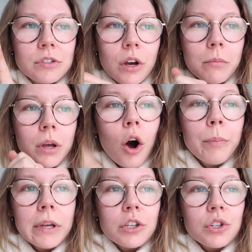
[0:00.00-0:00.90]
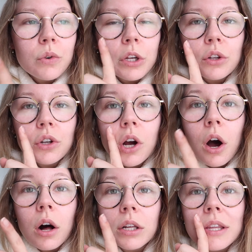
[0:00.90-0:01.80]
So I'm hoping to include it
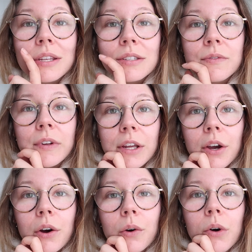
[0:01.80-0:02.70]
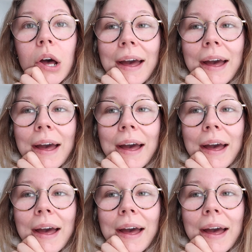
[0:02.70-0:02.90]
all in this video